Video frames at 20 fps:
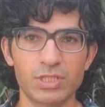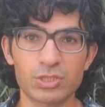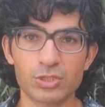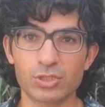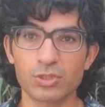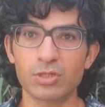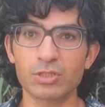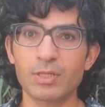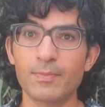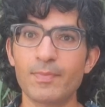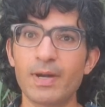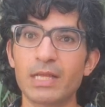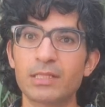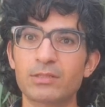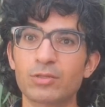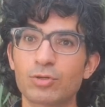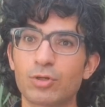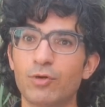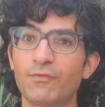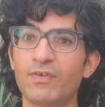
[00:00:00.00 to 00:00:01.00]
It's not a
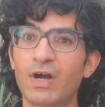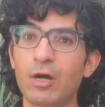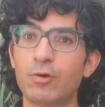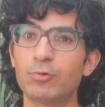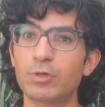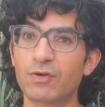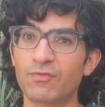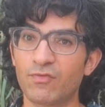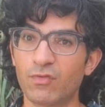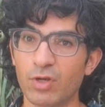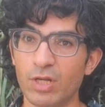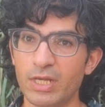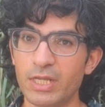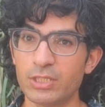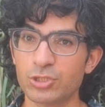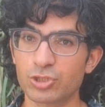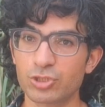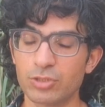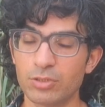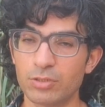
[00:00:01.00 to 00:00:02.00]
matter of our
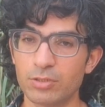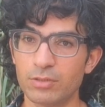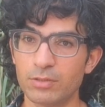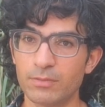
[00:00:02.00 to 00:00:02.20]
volition.